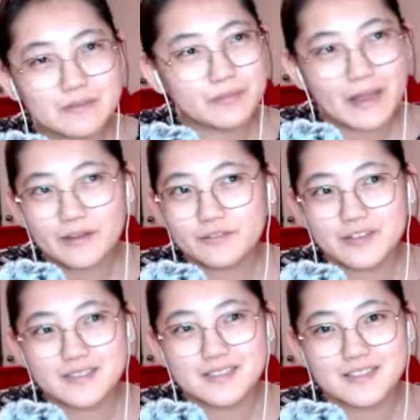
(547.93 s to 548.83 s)

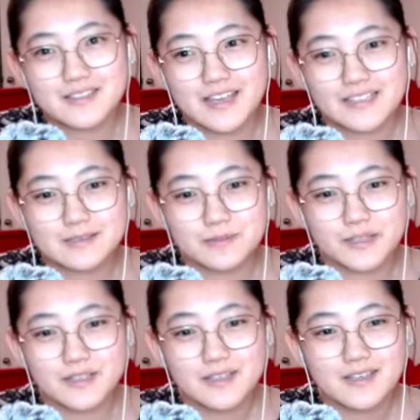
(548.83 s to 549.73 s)
paraphrasing the lines,
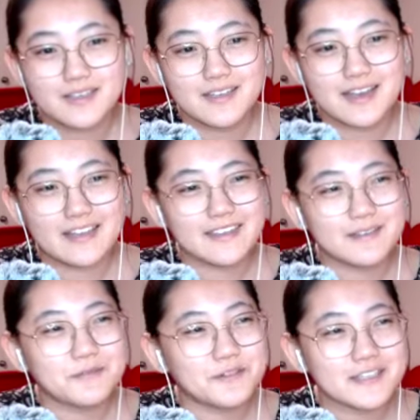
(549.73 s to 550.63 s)
but I think
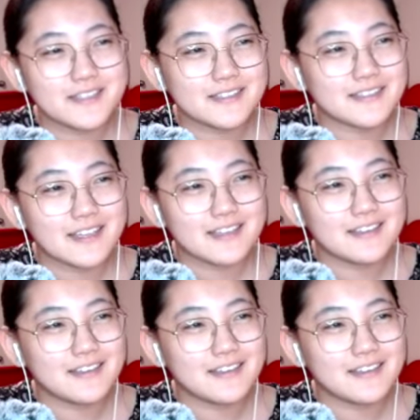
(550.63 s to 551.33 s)
he said,